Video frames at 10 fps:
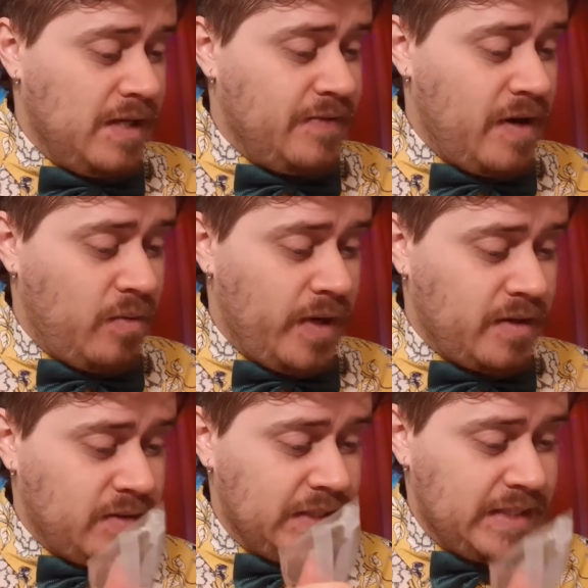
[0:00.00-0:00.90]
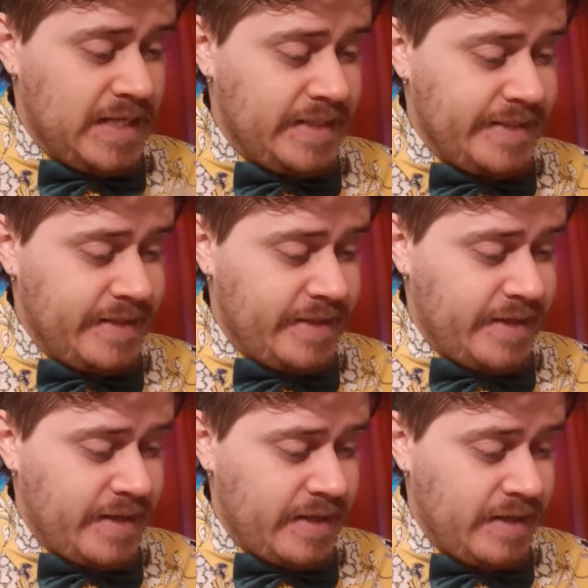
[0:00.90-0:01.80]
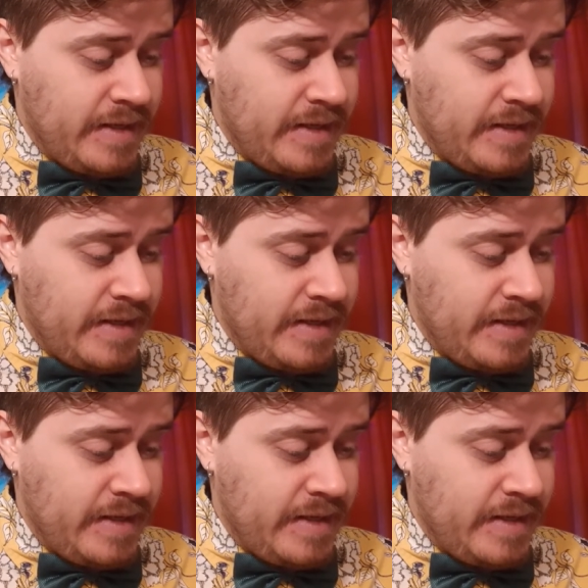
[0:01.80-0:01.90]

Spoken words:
That way it all stays in the thing.